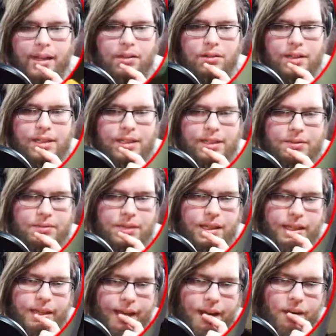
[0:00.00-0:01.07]
make it a little less
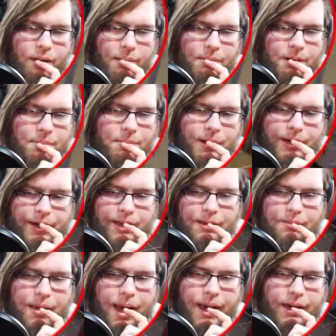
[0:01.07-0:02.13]
ghetto, I'm going to put it
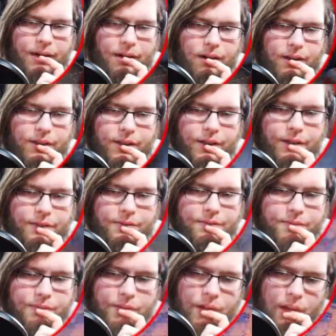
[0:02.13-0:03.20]
in the backyard though,